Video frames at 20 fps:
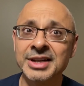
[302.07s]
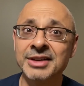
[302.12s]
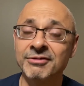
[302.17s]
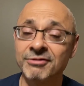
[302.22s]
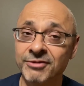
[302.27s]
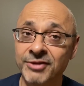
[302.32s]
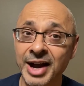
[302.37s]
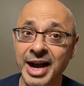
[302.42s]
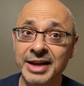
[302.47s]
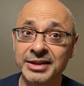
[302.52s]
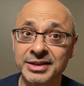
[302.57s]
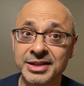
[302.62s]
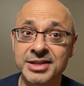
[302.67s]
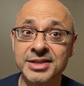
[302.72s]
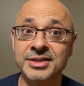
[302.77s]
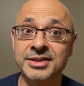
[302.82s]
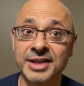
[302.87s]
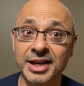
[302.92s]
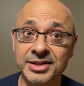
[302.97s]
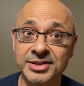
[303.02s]

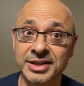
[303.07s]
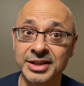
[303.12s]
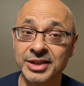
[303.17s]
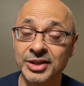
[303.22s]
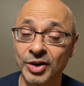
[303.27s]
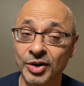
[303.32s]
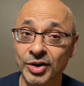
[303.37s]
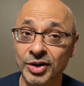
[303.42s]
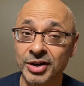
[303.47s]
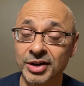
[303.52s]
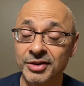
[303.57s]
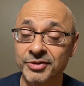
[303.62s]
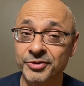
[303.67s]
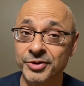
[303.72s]
violence does occur